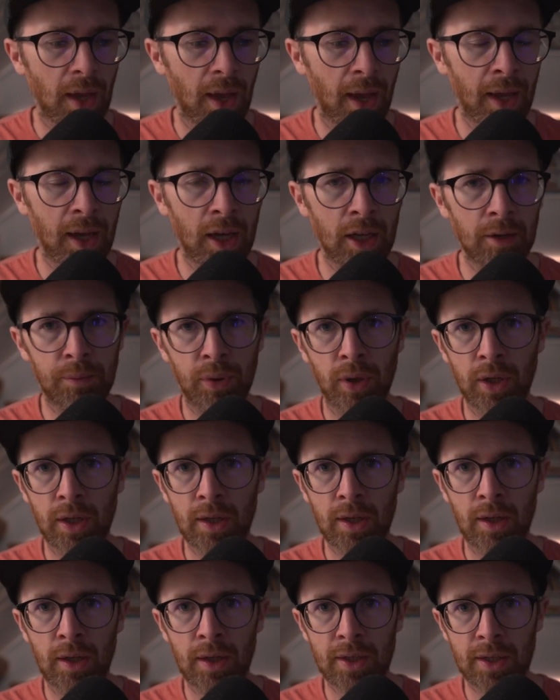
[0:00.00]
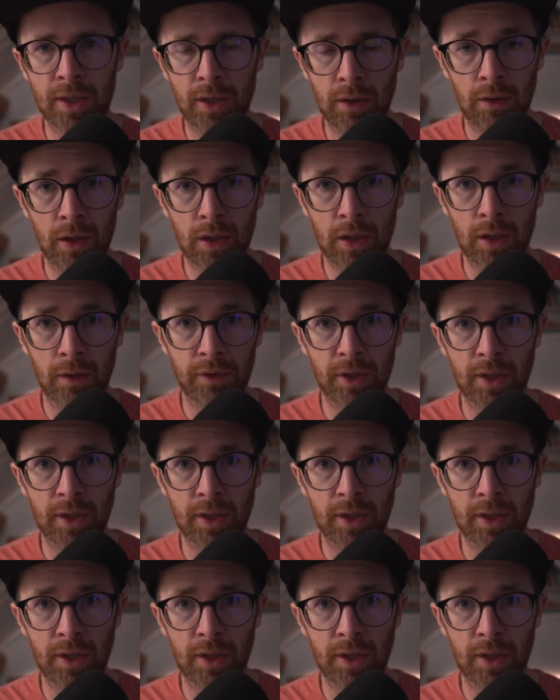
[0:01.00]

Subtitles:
and put a series of